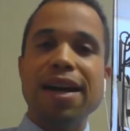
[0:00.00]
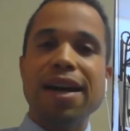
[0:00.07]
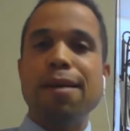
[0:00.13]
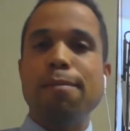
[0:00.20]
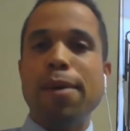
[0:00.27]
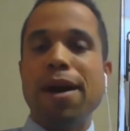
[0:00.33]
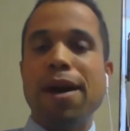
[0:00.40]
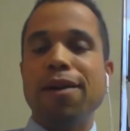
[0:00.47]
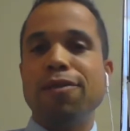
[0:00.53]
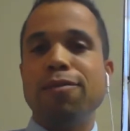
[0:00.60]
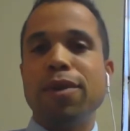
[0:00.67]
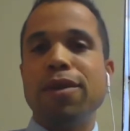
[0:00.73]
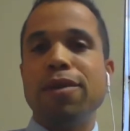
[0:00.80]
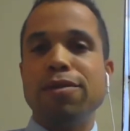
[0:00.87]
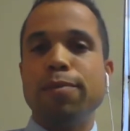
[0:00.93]
But I get
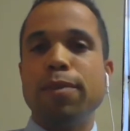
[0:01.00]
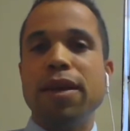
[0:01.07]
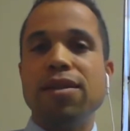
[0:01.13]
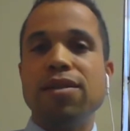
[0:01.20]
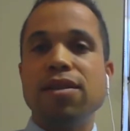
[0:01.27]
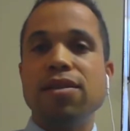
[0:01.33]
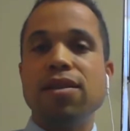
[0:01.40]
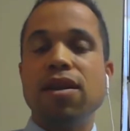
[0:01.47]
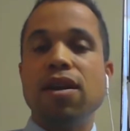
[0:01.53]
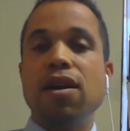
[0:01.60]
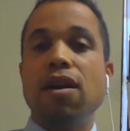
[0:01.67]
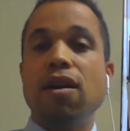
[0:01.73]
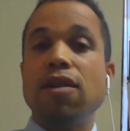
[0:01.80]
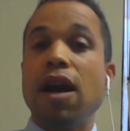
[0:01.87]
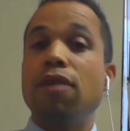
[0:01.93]
bothered when those
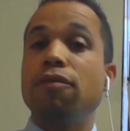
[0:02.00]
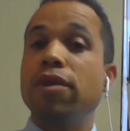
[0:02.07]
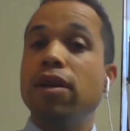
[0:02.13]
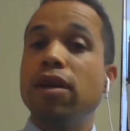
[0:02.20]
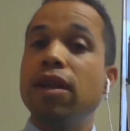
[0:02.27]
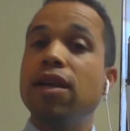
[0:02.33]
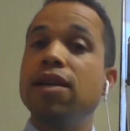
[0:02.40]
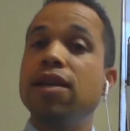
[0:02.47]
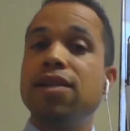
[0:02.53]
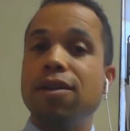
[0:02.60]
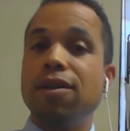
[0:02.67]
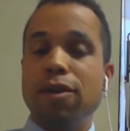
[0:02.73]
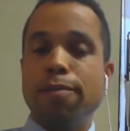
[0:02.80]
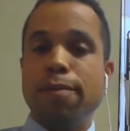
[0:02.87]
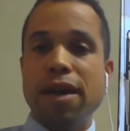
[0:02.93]
places are not
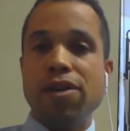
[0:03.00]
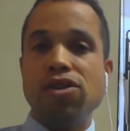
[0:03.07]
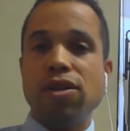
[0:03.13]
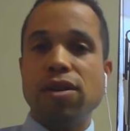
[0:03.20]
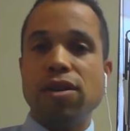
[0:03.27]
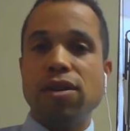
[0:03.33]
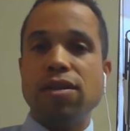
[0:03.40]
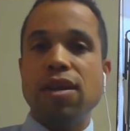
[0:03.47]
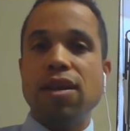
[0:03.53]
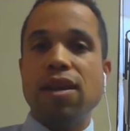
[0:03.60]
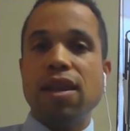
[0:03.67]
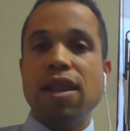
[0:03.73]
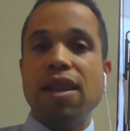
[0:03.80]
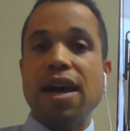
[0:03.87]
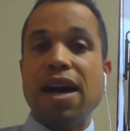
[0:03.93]
realistic with
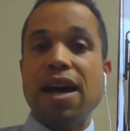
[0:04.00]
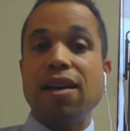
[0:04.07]
patients